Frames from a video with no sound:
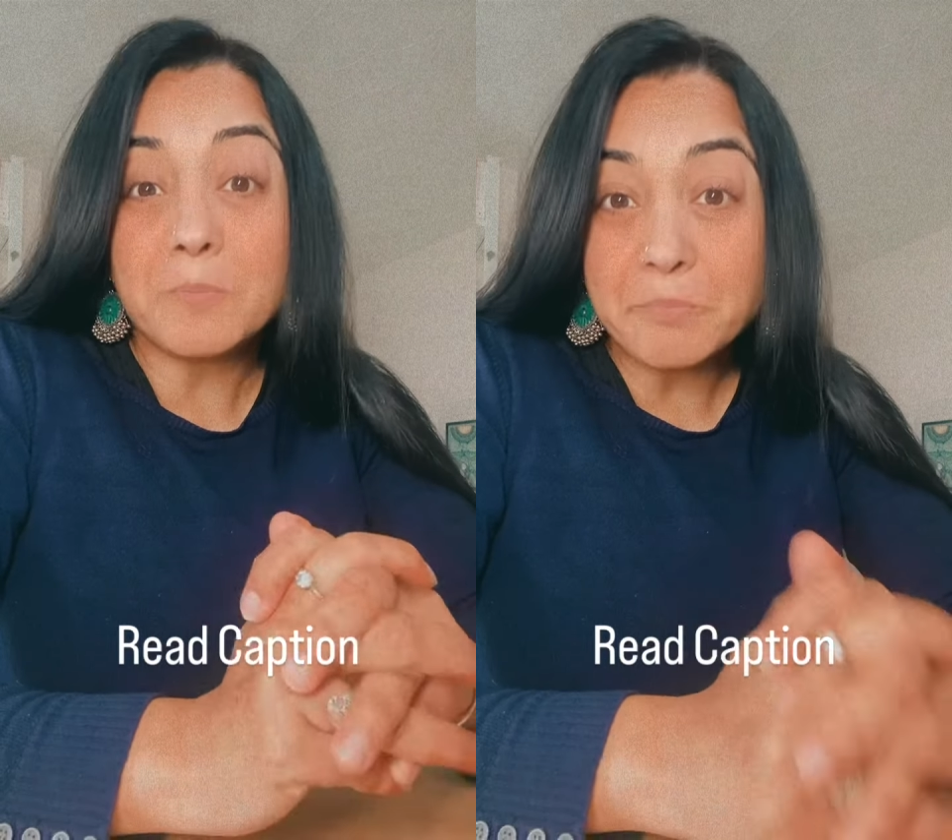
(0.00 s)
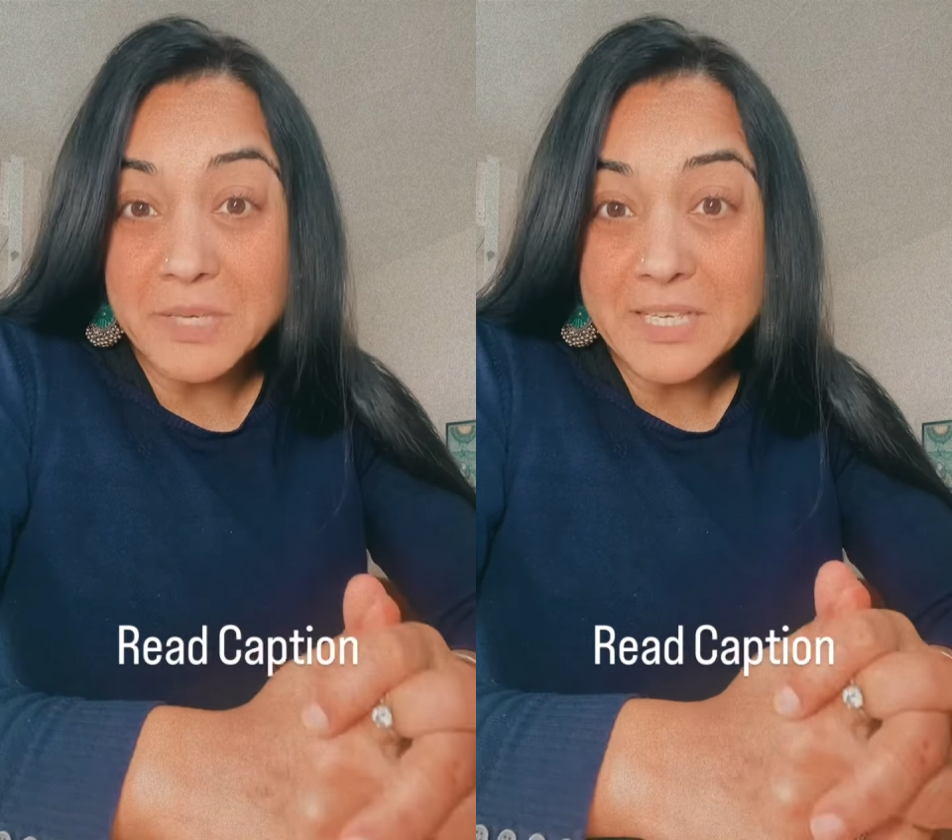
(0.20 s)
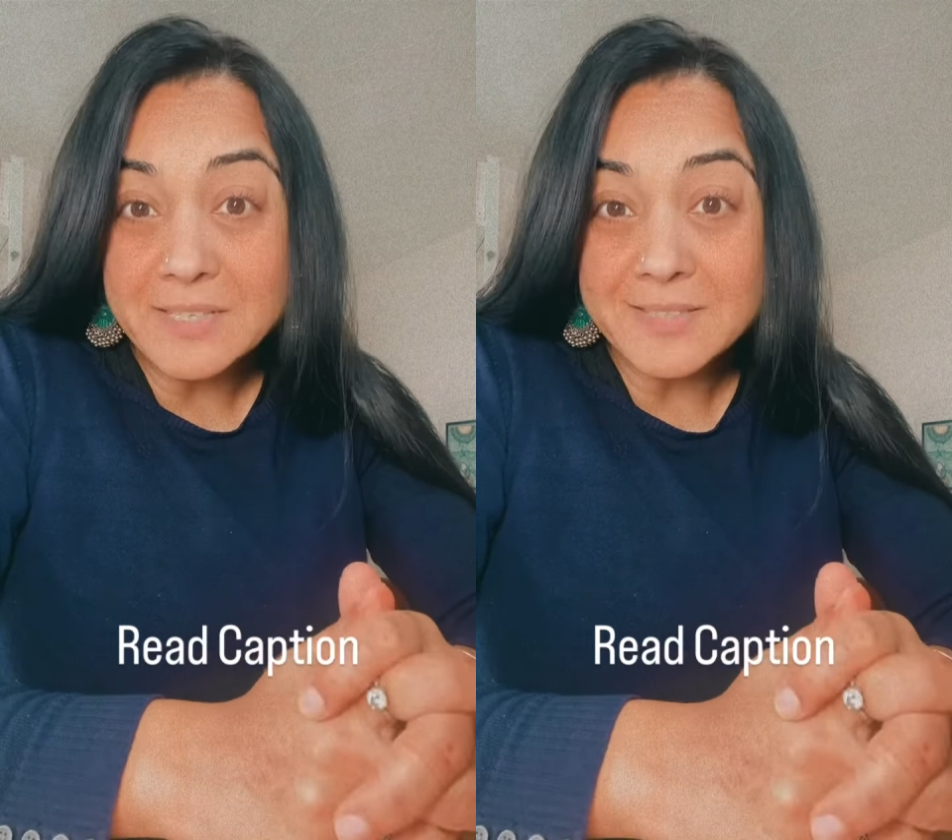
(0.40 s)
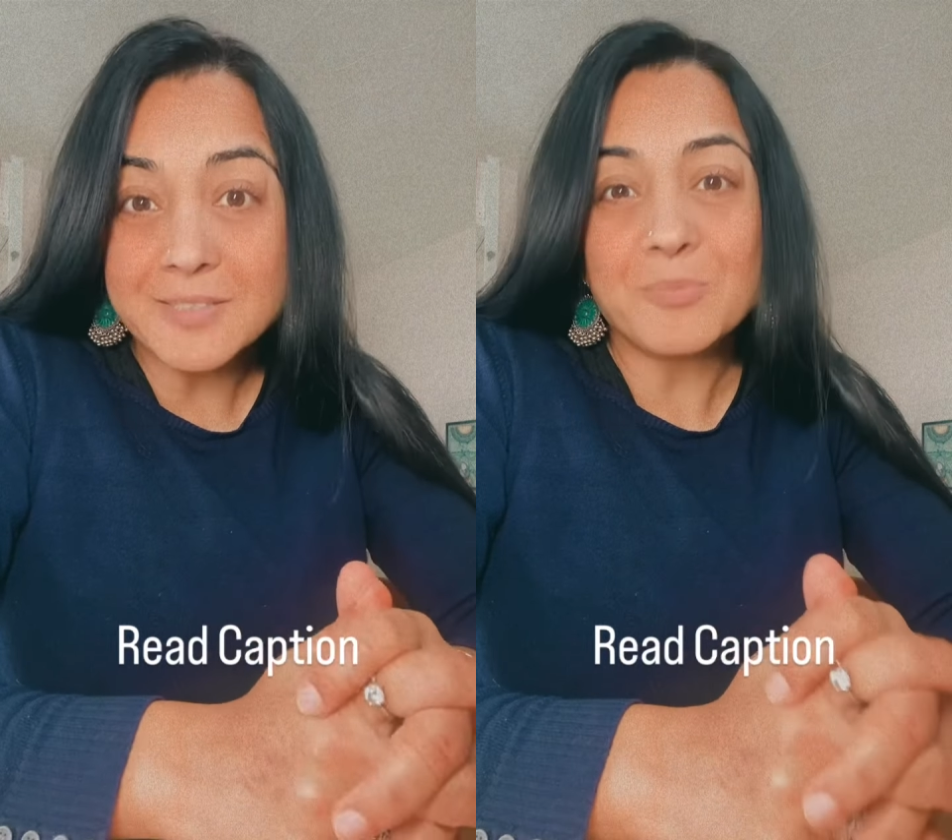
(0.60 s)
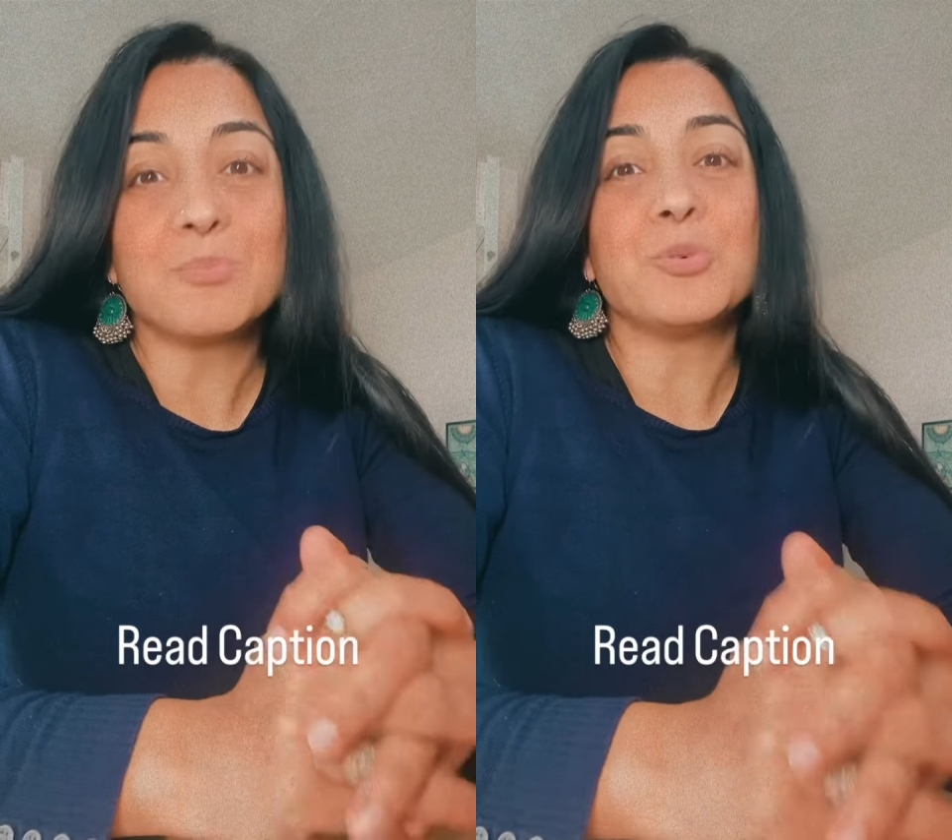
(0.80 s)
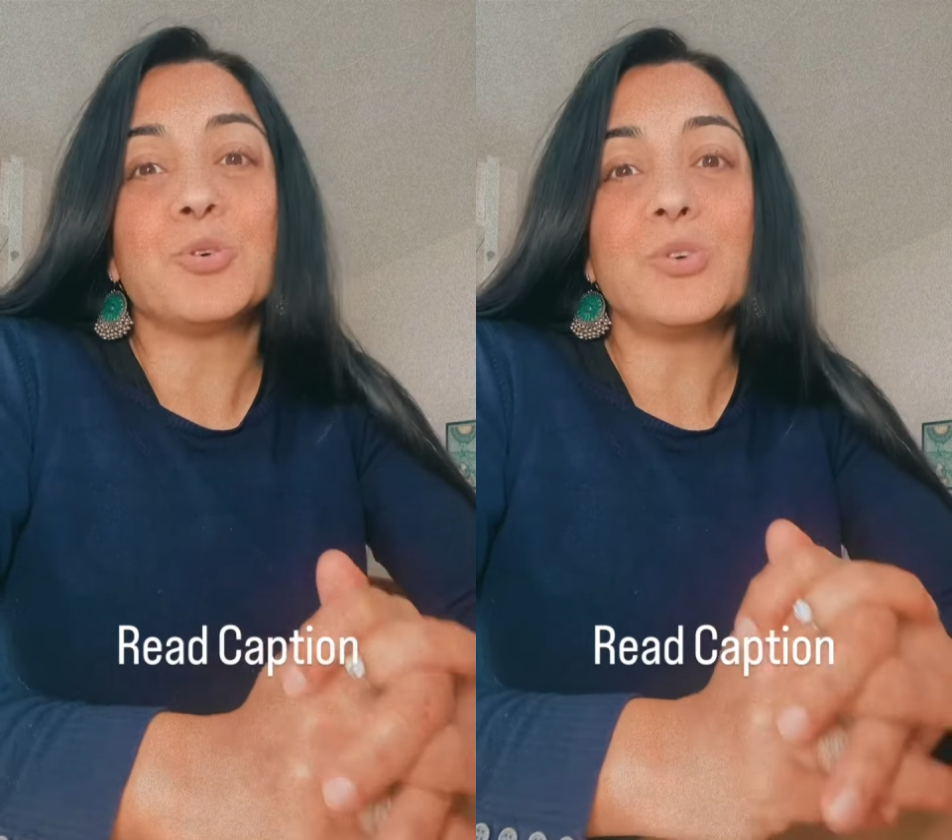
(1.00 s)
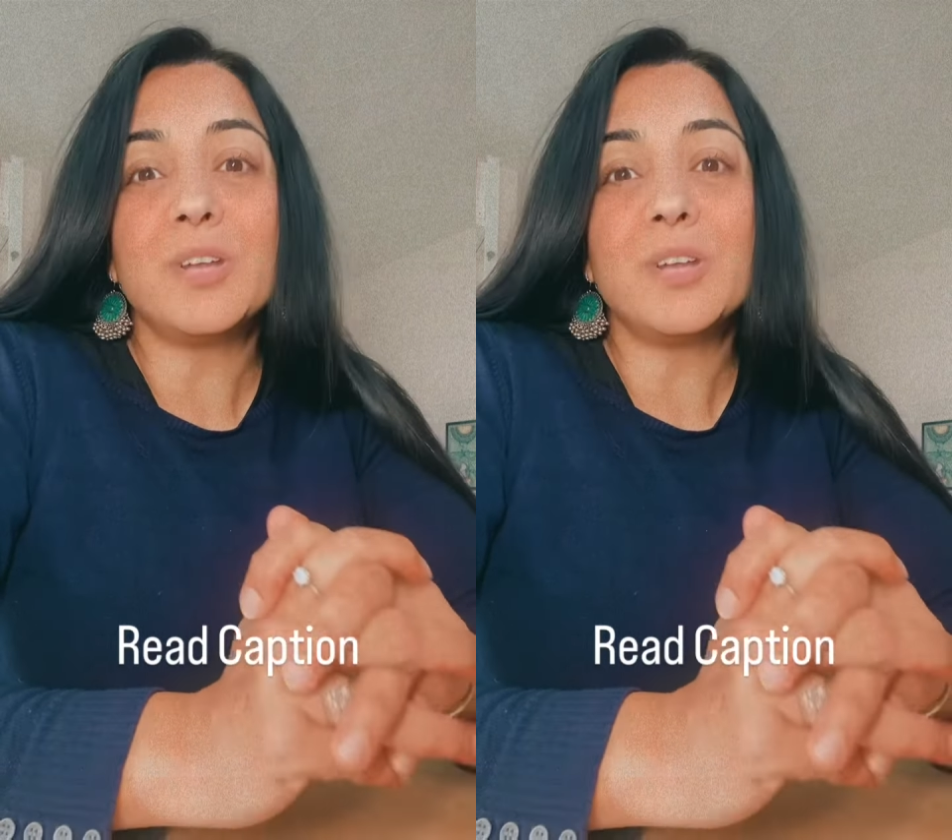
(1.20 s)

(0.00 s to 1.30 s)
peace, more